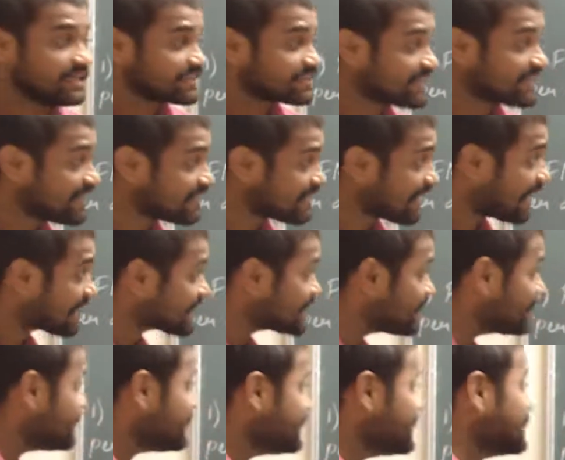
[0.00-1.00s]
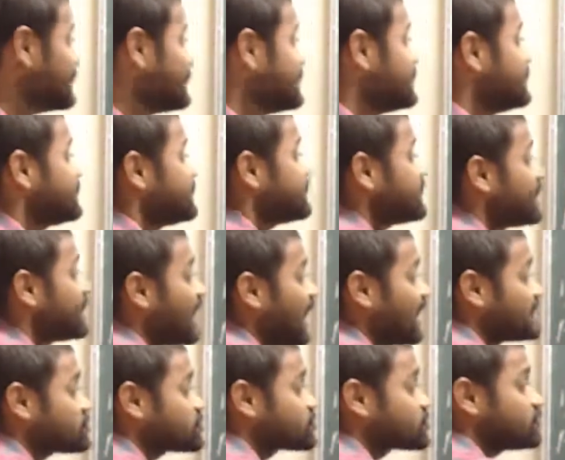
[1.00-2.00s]
Then again we
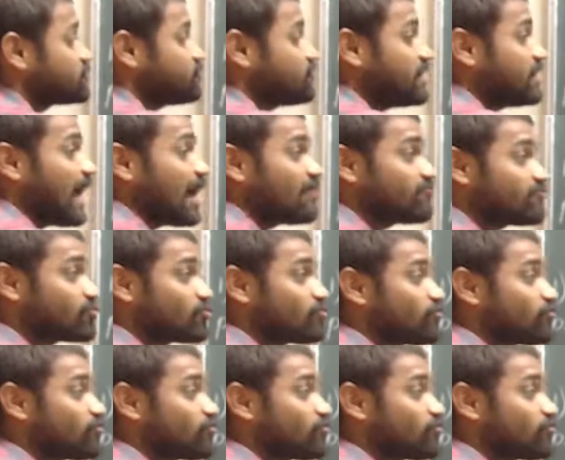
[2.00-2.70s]
have to